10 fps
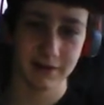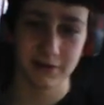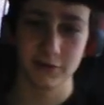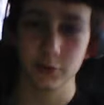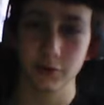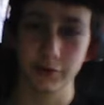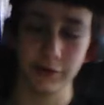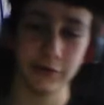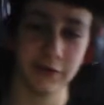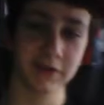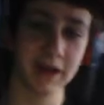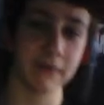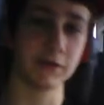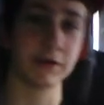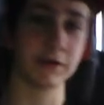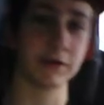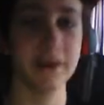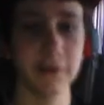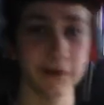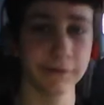Squirtle uses level
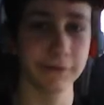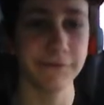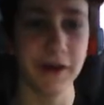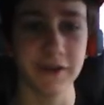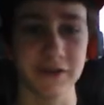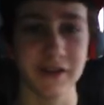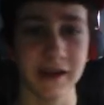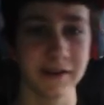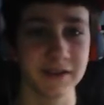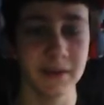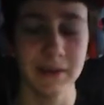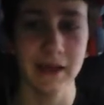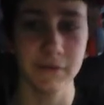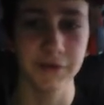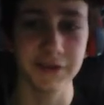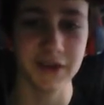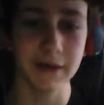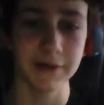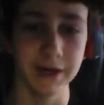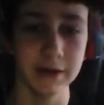kill your face attack because I'm level
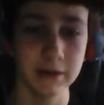7.